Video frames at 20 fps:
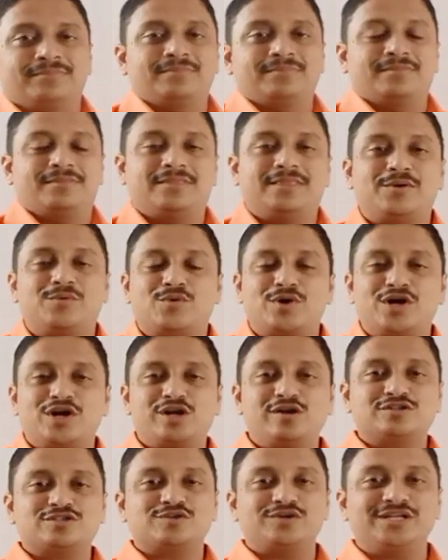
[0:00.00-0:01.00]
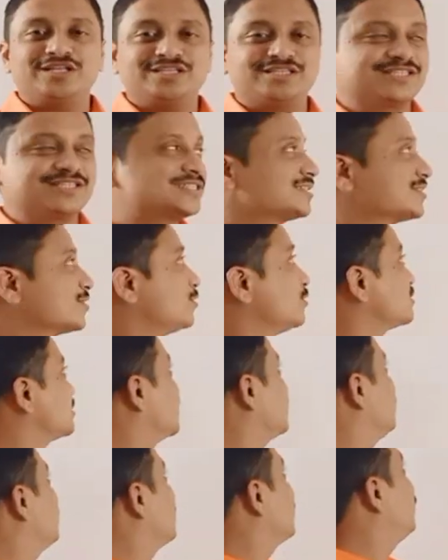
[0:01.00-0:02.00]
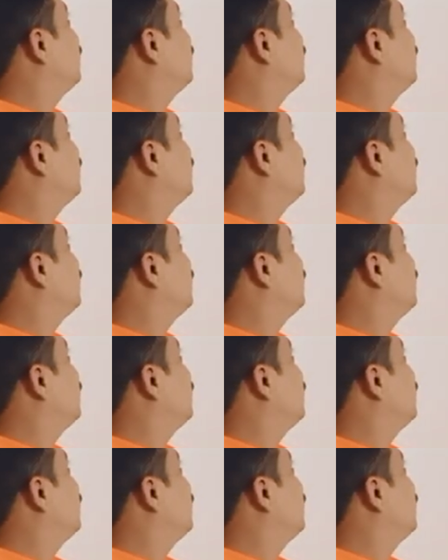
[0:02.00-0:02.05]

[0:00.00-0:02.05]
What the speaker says: Now continue, students. Question number